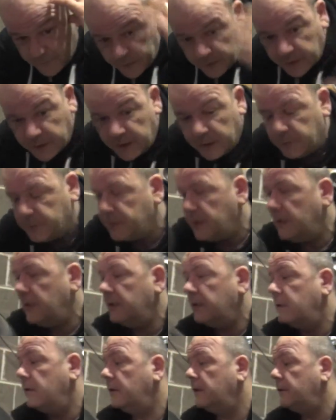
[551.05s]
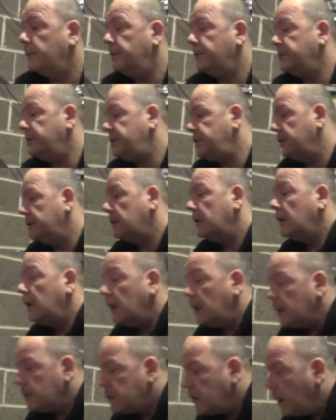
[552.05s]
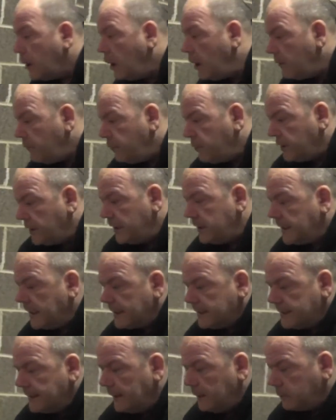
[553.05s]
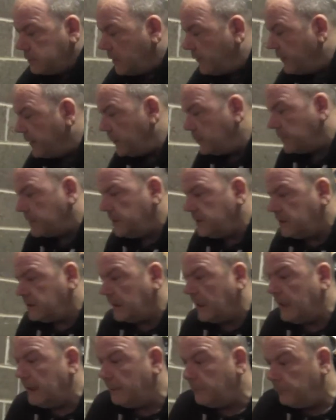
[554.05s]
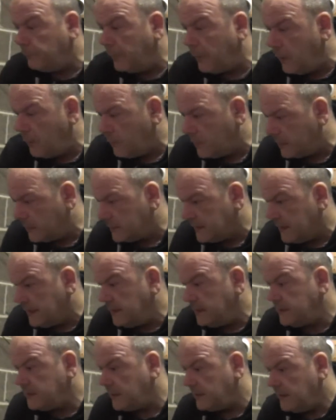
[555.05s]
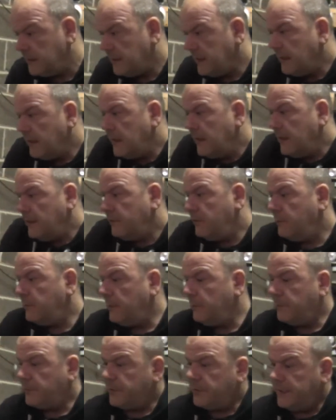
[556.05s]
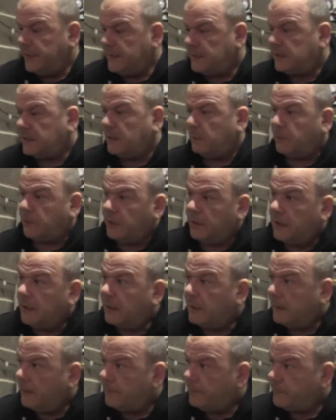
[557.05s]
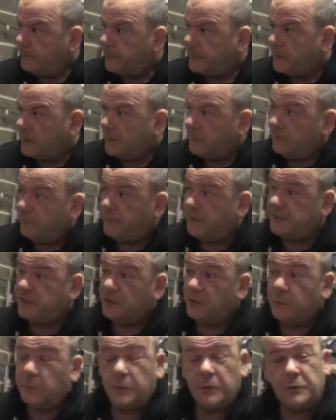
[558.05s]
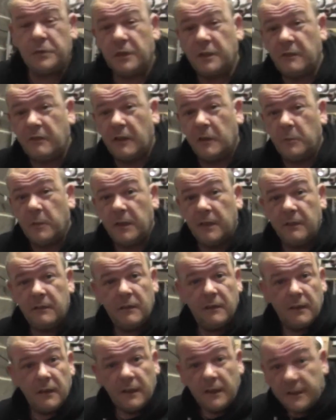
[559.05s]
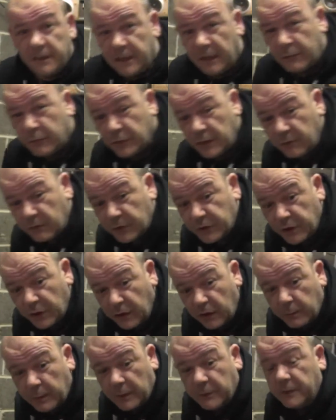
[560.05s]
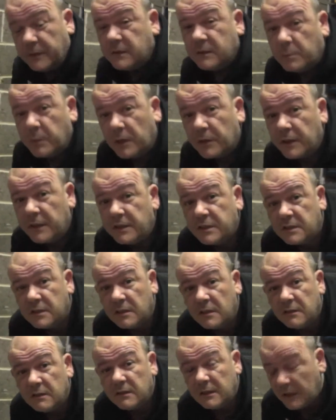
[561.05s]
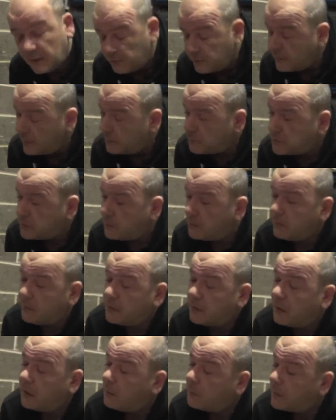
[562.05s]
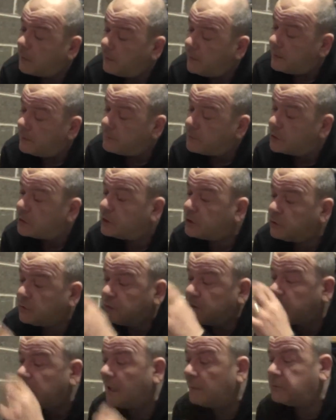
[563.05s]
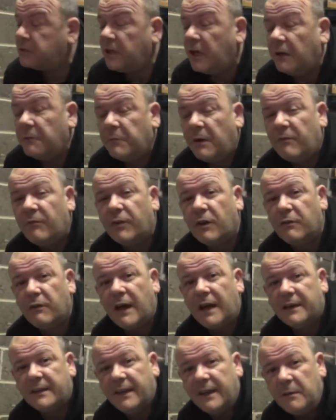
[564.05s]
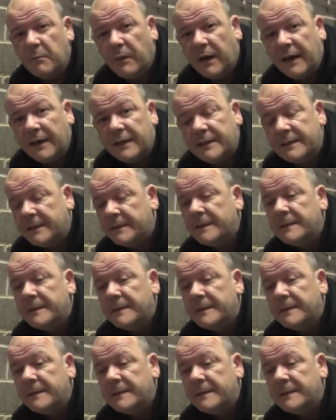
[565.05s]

going to use it in another position. So hopefully that's helped if anybody's bought one of these. Remember, it needs to be facing upwards on your helmet. Never even thought about it, to be honest. Never absolutely thought about it. Just slapped it on, went for a ride, came back,